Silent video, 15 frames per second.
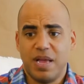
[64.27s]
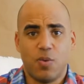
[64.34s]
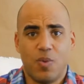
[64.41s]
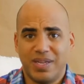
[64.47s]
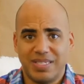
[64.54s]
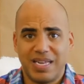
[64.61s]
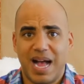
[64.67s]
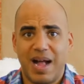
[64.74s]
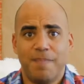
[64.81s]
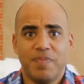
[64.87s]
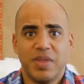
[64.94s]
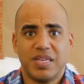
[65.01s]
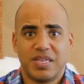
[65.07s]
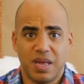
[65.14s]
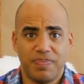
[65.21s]
It was not
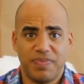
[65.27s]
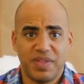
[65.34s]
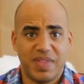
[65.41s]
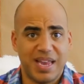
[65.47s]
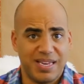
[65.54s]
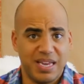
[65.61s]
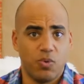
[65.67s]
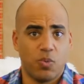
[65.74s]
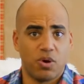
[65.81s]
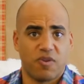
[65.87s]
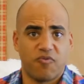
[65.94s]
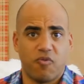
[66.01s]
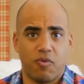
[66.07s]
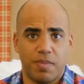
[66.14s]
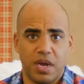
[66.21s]
something that did work
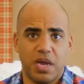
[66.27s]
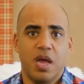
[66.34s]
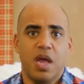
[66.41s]
for me.